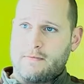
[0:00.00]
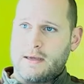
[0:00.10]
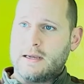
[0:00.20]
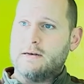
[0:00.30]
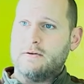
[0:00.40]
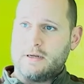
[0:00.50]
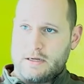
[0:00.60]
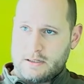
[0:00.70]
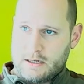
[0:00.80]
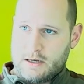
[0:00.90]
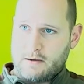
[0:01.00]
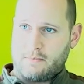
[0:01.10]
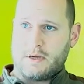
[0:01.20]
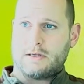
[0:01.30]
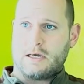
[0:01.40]
like Indonesia
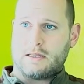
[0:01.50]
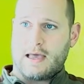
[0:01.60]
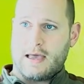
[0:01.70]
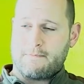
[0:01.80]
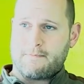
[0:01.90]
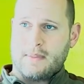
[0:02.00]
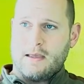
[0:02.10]
or places like that,